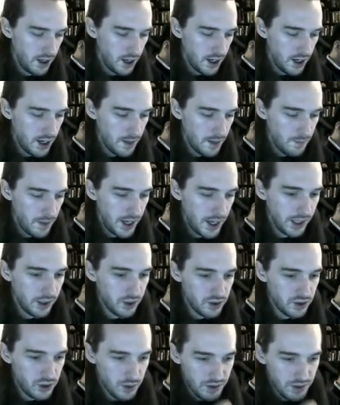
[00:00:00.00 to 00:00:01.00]
my
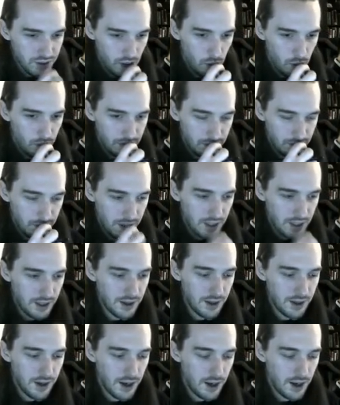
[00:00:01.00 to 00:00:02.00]
go-to has always been
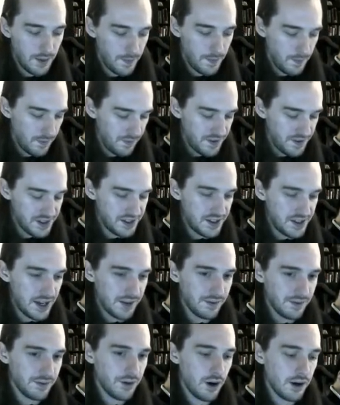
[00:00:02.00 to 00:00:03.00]
viz dev
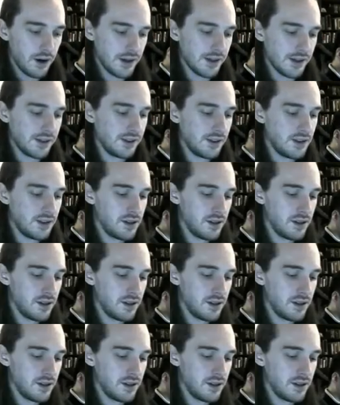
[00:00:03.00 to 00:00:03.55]
artists.